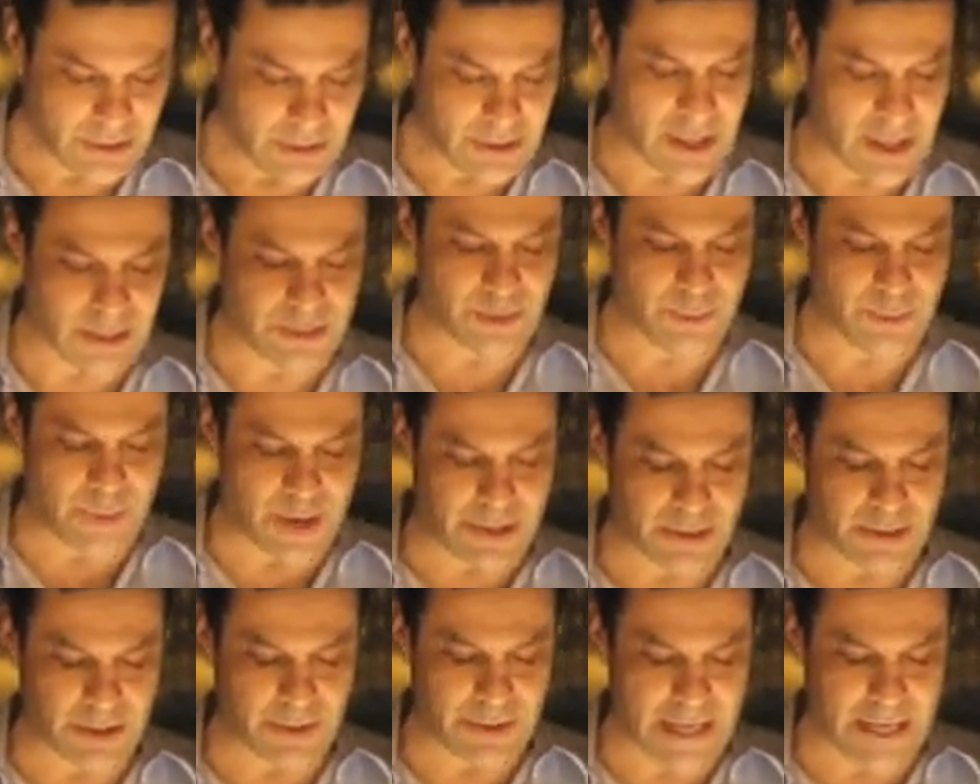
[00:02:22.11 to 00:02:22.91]
Not to
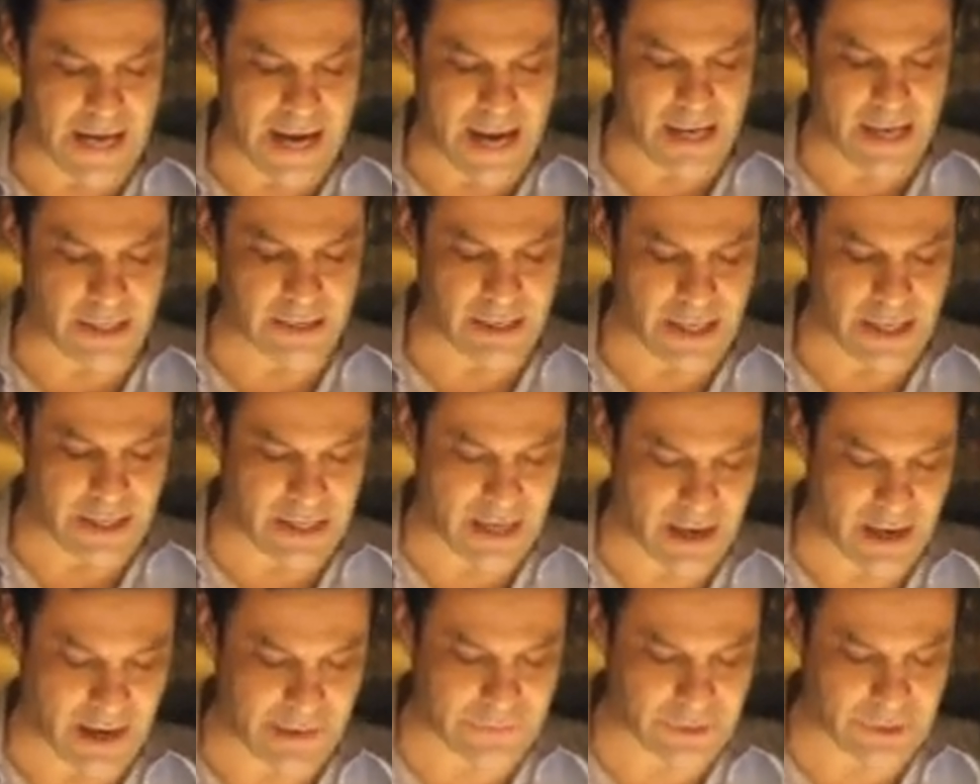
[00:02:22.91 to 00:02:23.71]
mention the agnate
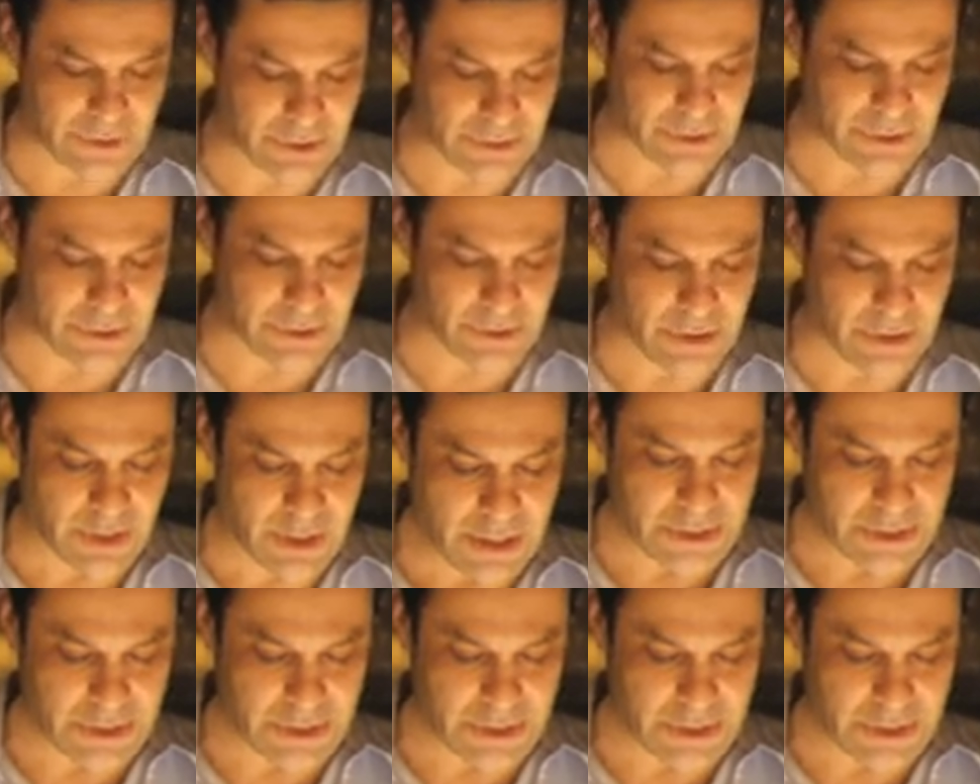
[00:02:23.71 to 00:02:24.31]
half-sister,